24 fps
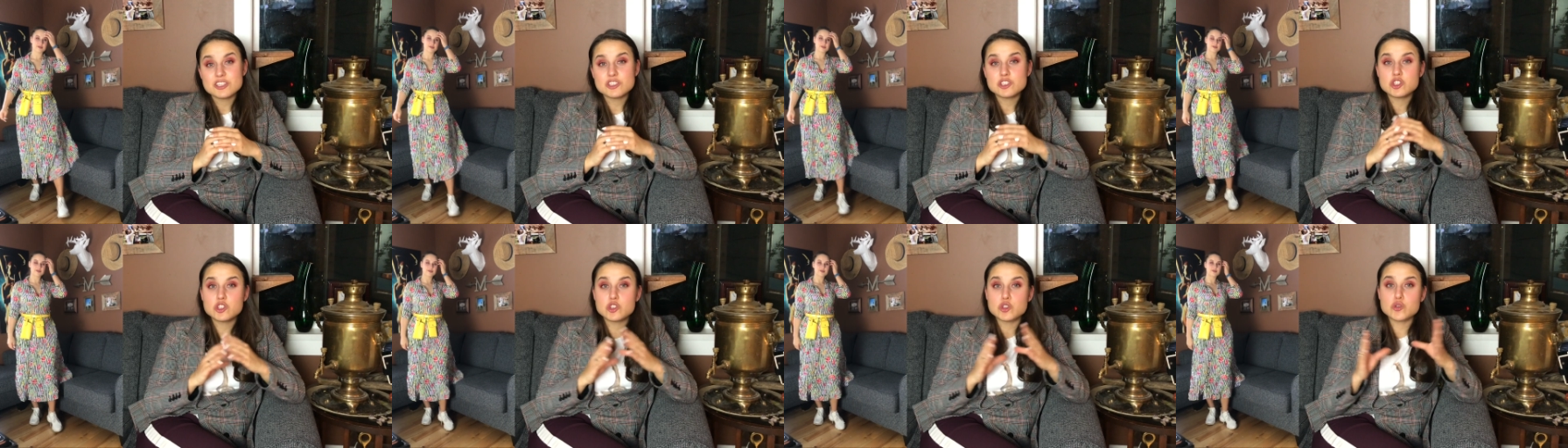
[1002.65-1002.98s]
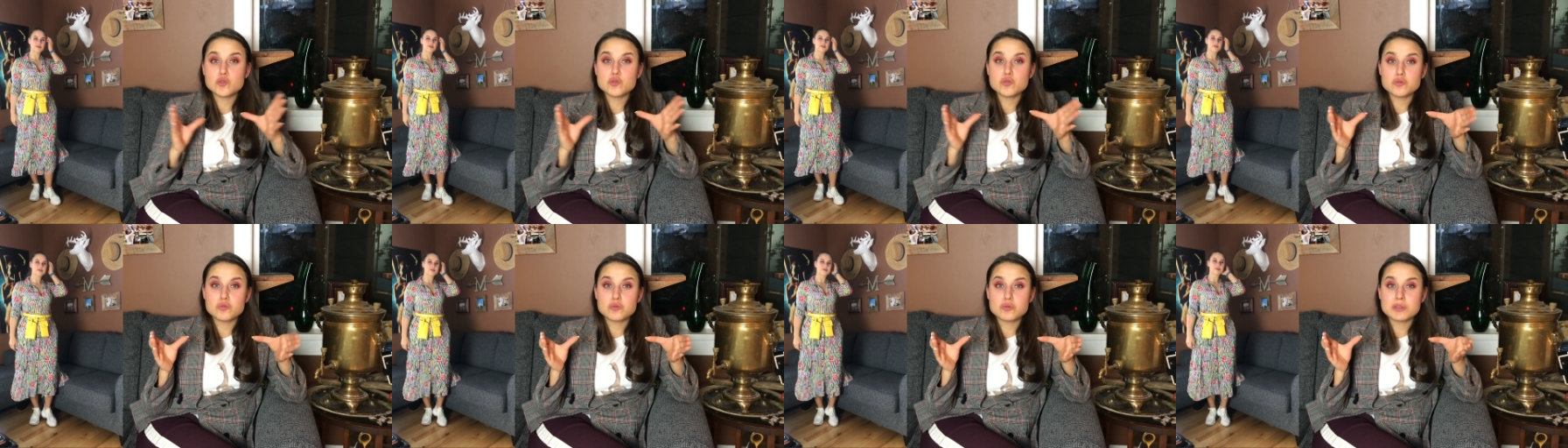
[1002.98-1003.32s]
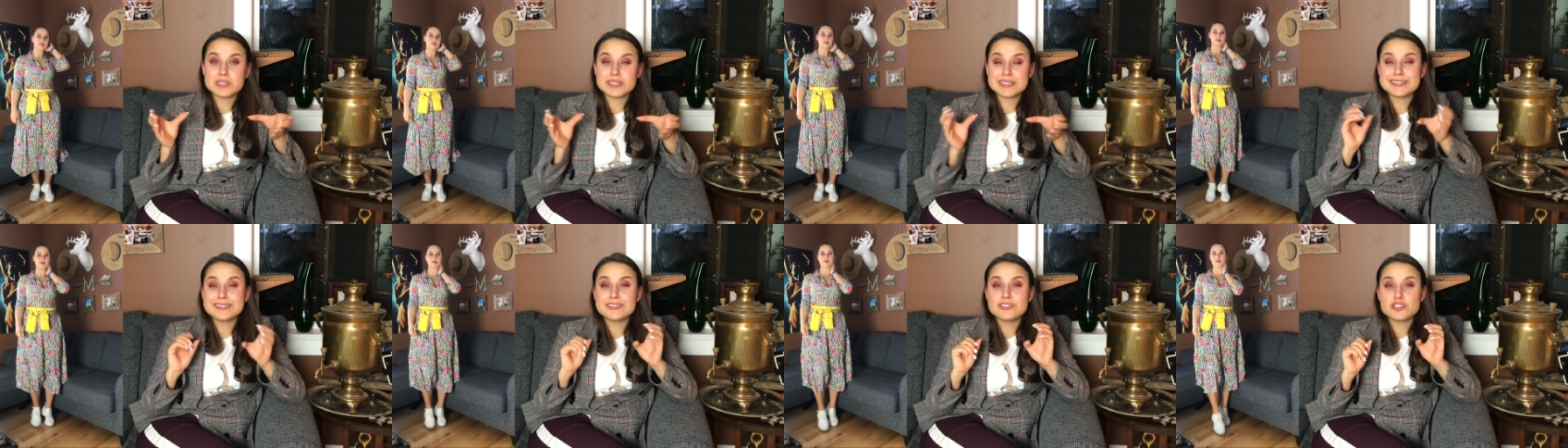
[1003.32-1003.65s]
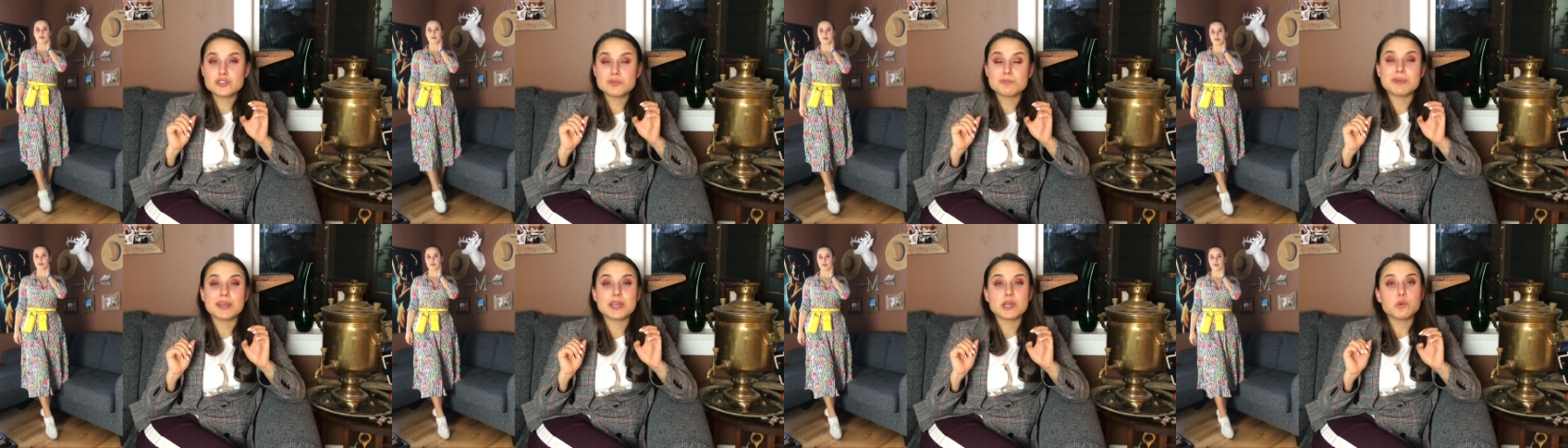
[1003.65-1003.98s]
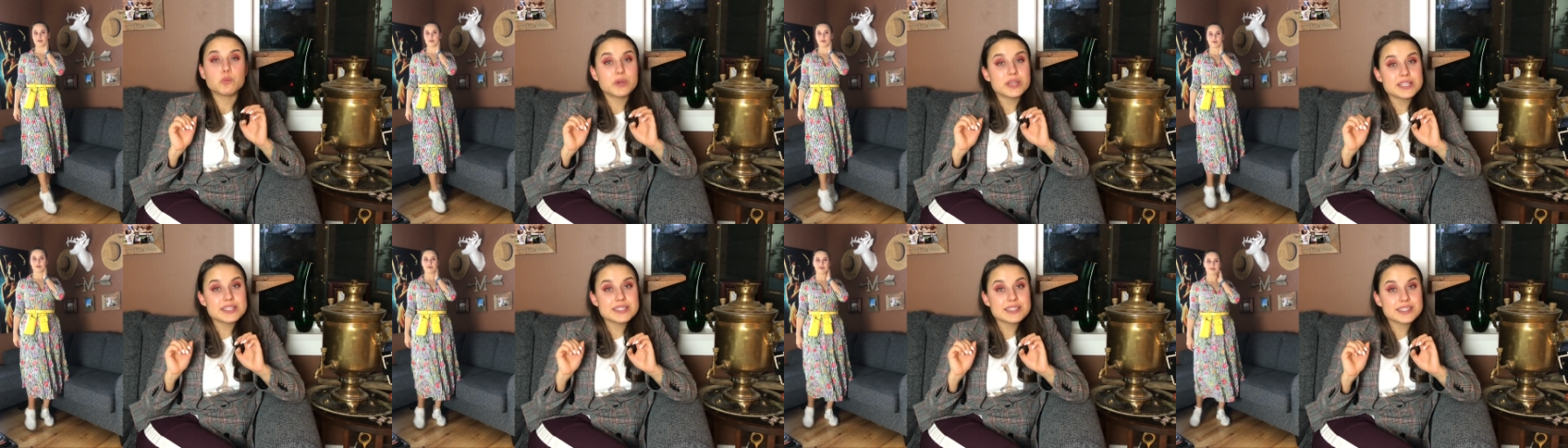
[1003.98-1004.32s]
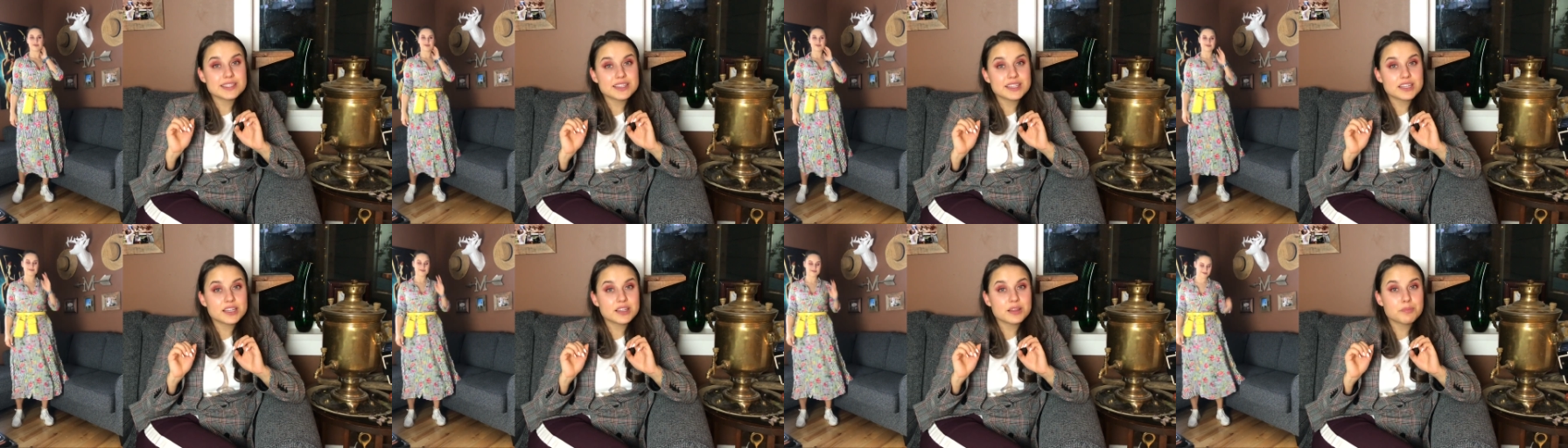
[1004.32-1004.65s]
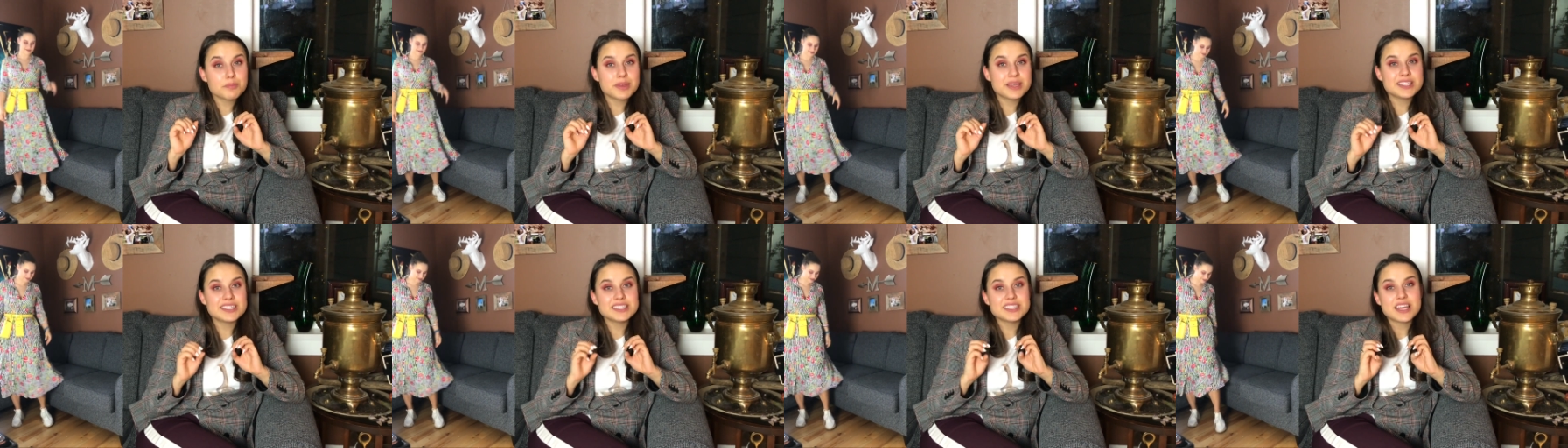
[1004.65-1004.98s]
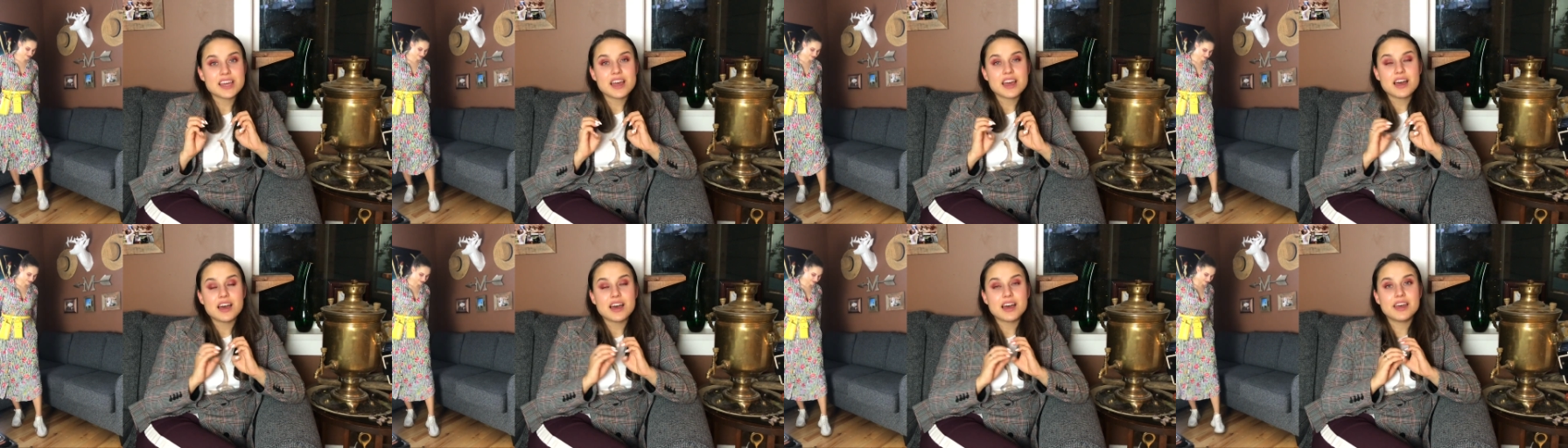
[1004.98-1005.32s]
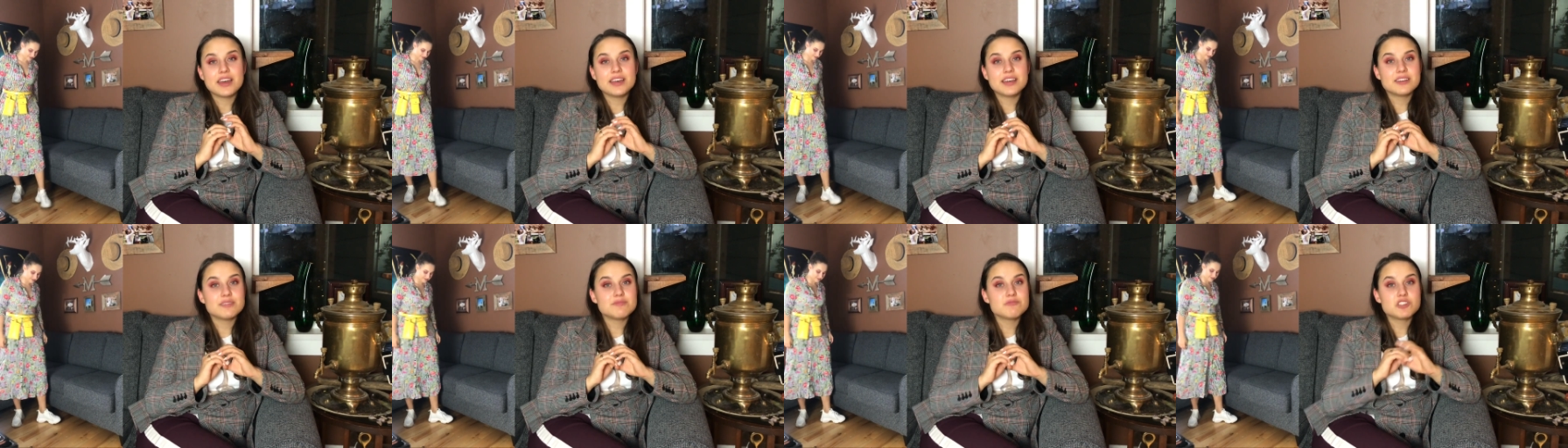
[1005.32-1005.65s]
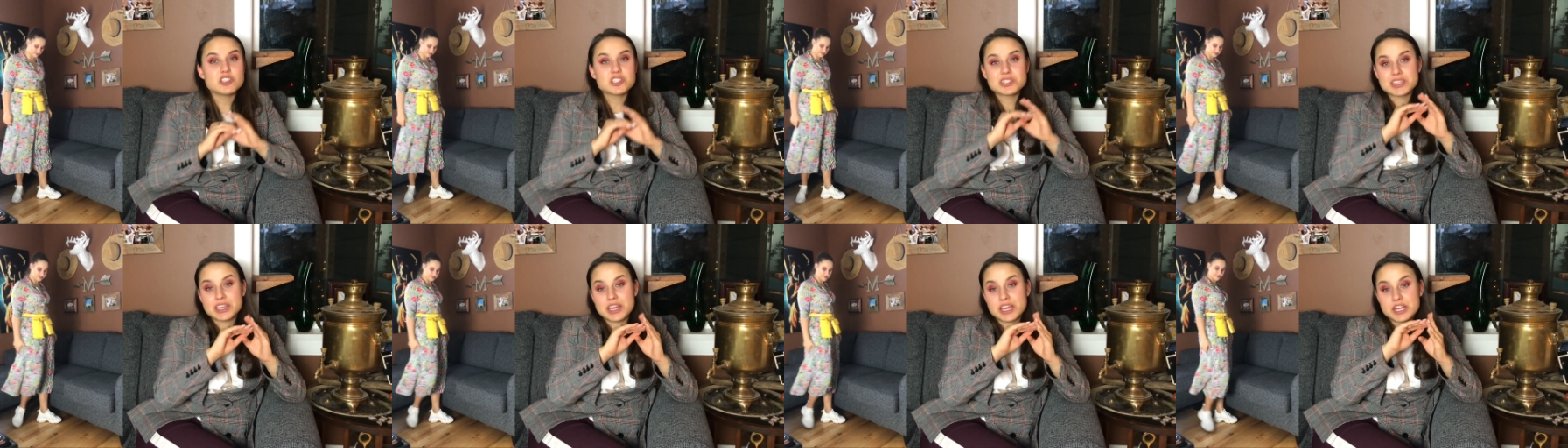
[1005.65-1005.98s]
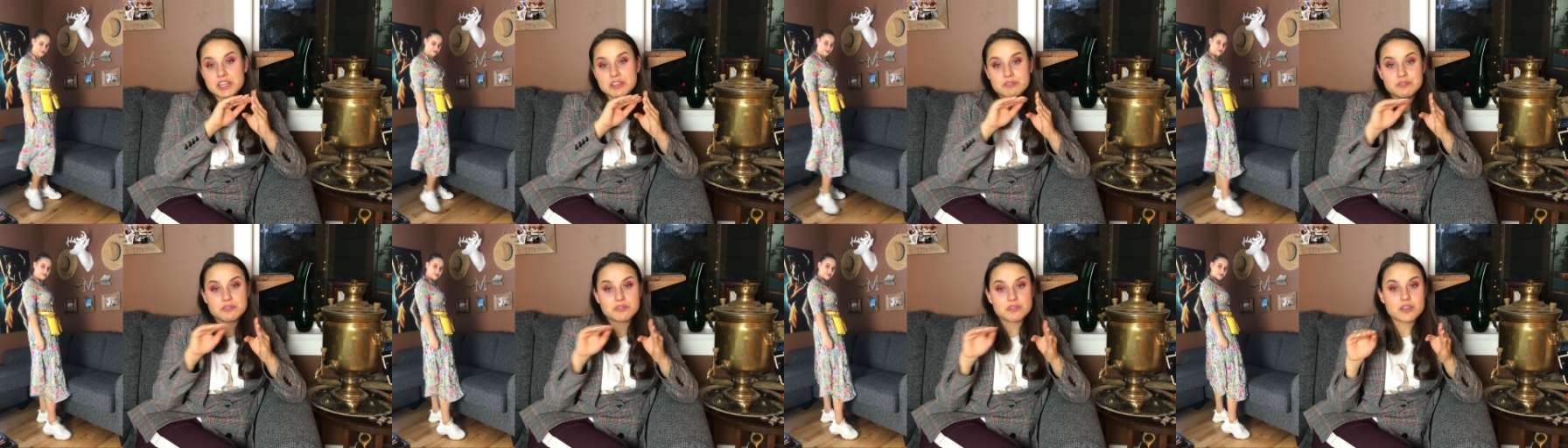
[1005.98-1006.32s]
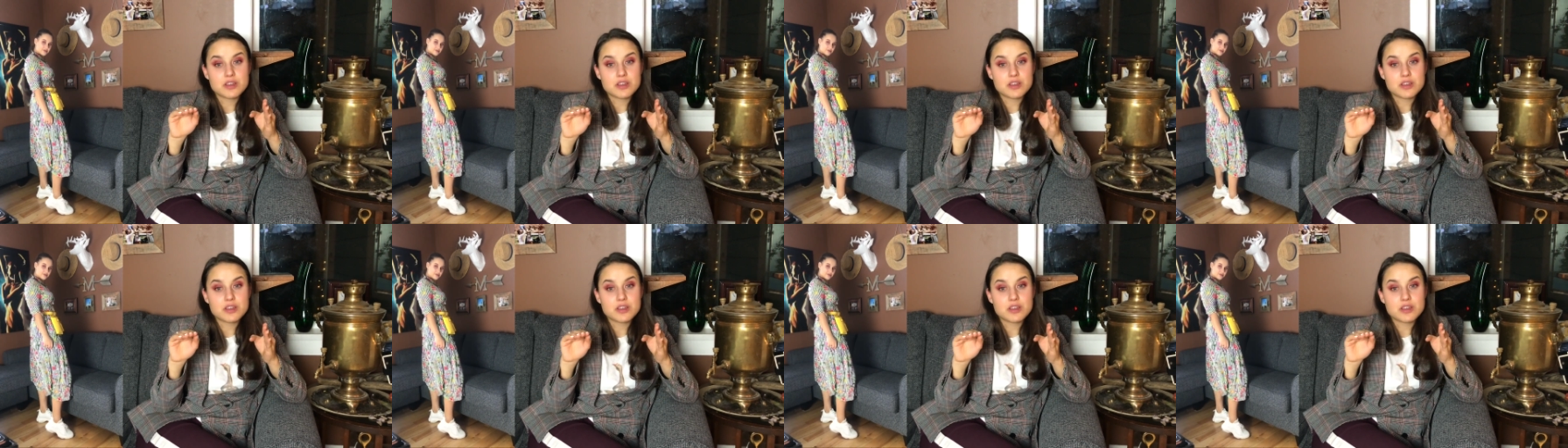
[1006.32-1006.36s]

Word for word: to cinch my waist a little bit, just kind of,